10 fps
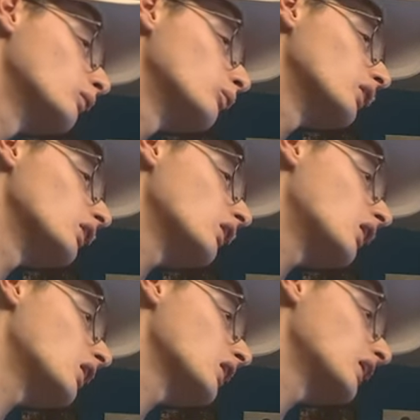But it
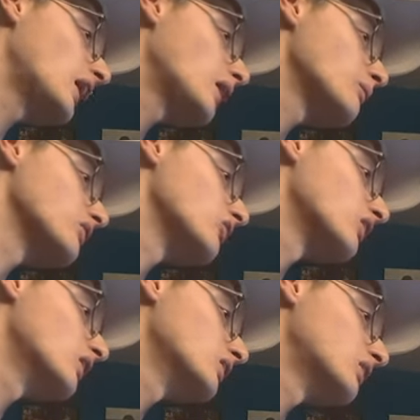all it happens.
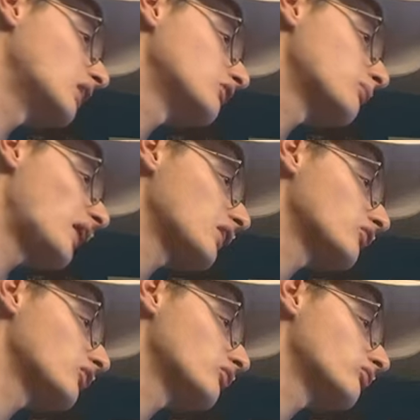James
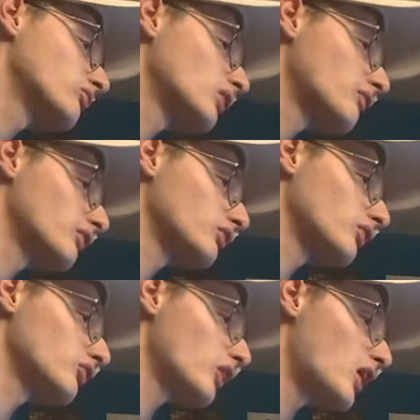Madison suffers
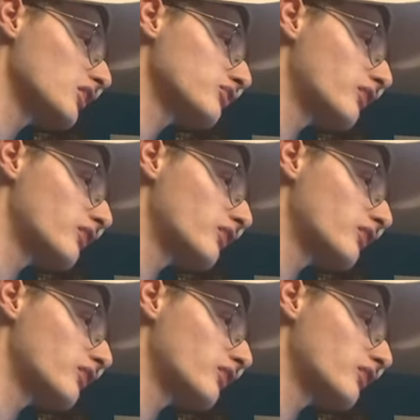first loss,